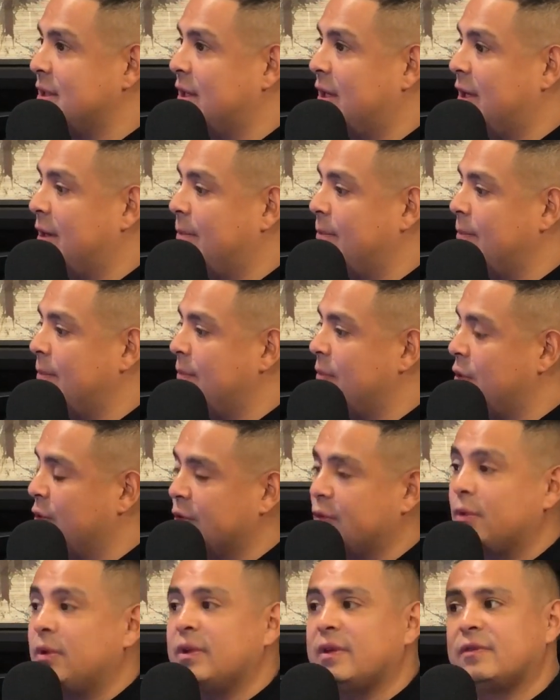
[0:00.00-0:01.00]
Um, you're
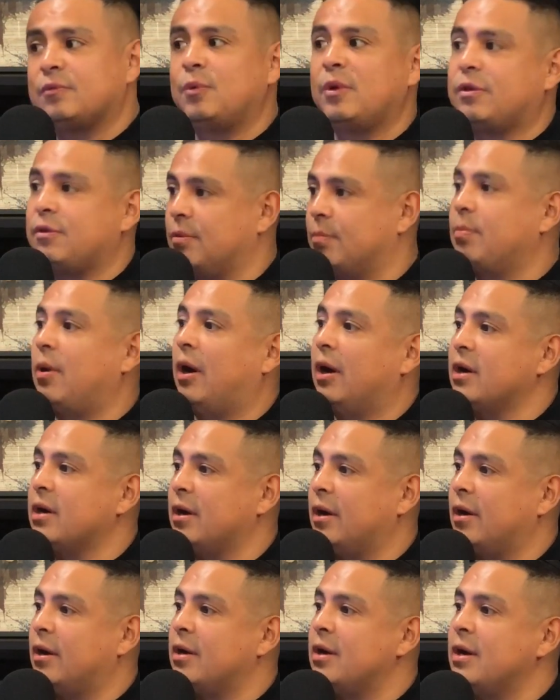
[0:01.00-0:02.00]
doing this with your
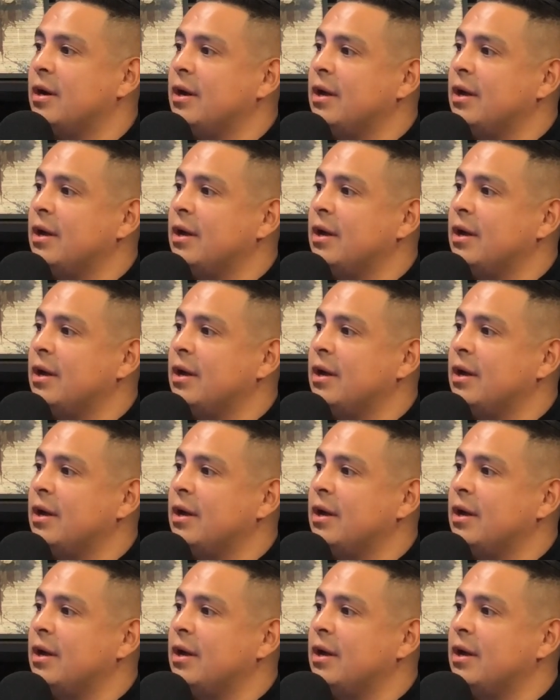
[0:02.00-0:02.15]
partner.